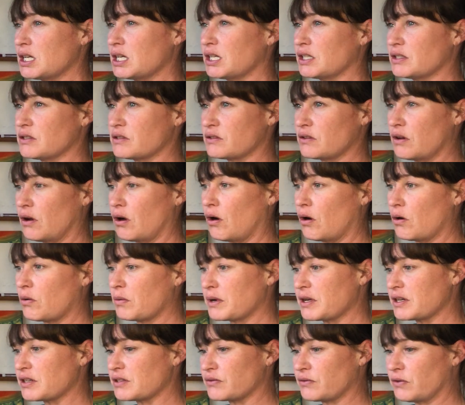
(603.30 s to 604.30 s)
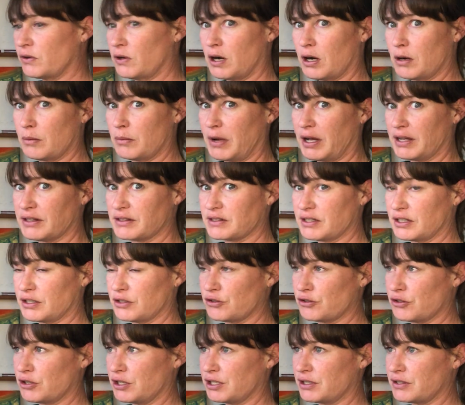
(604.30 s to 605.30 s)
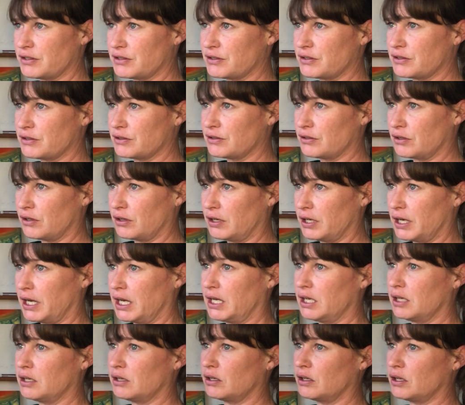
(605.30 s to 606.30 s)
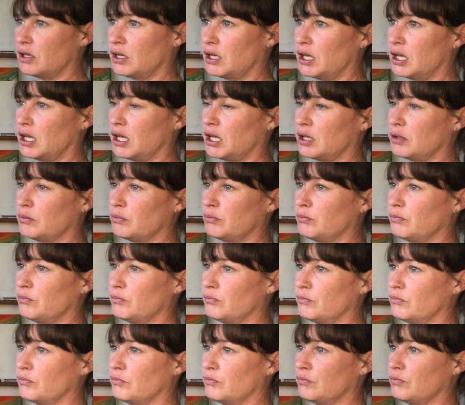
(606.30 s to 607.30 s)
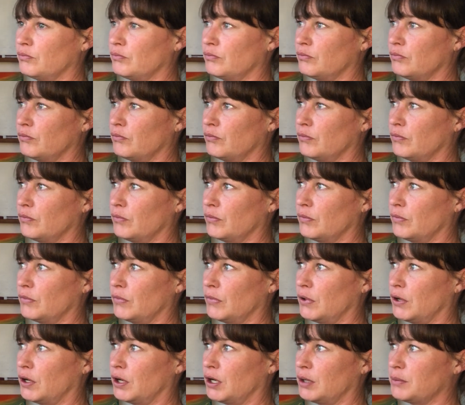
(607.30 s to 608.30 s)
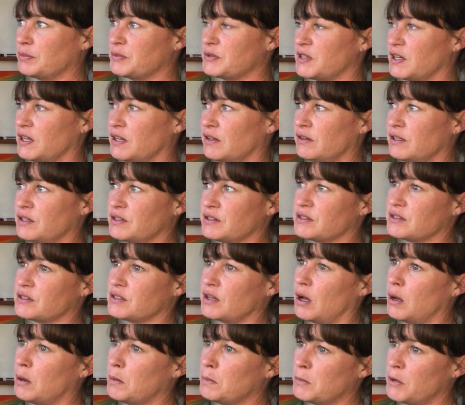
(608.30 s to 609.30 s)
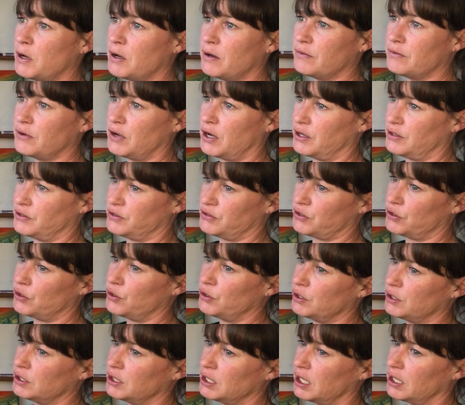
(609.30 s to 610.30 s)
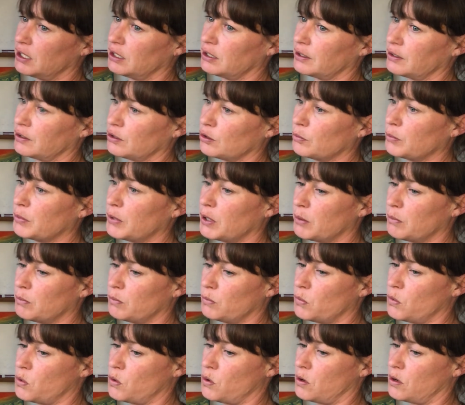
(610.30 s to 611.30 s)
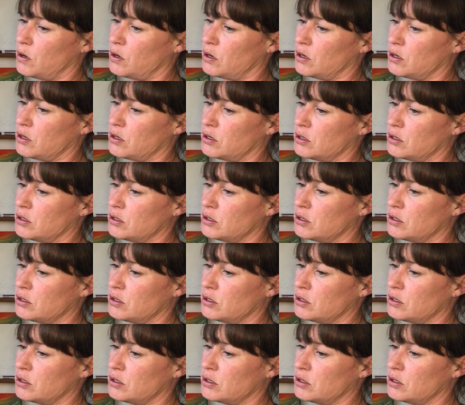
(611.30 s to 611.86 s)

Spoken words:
it's always for our best interest, alright? And I'm saying that some of us could get a little bit more